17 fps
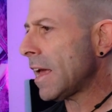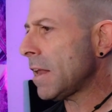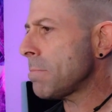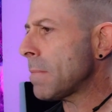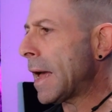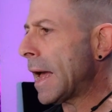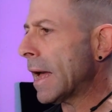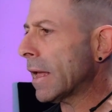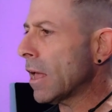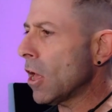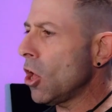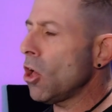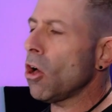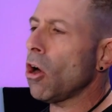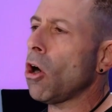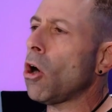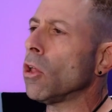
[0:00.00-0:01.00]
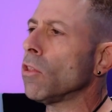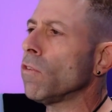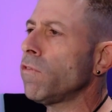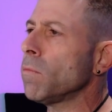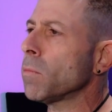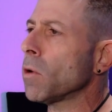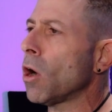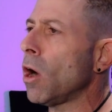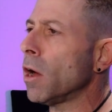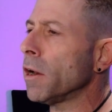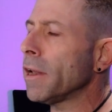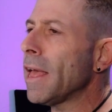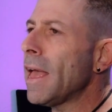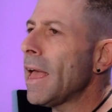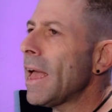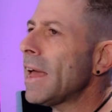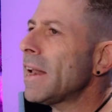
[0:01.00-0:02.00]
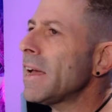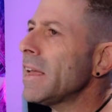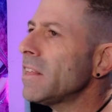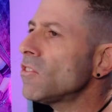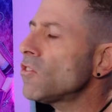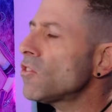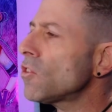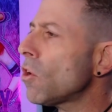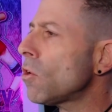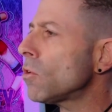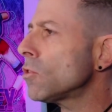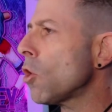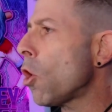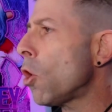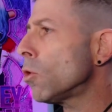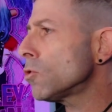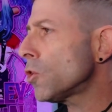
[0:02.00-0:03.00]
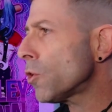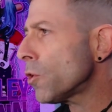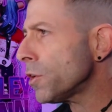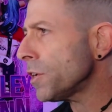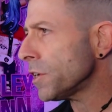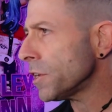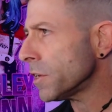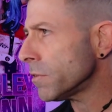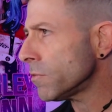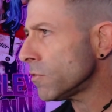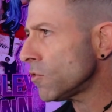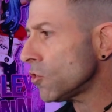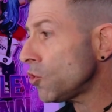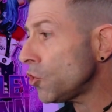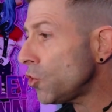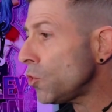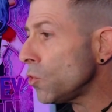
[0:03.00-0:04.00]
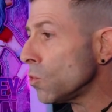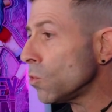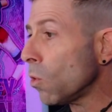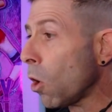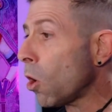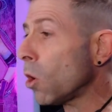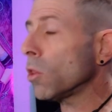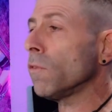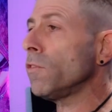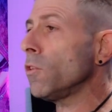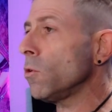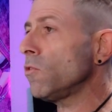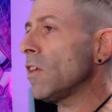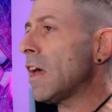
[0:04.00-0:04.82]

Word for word: and Mac, all of them gone. And I installed alternatives to all of those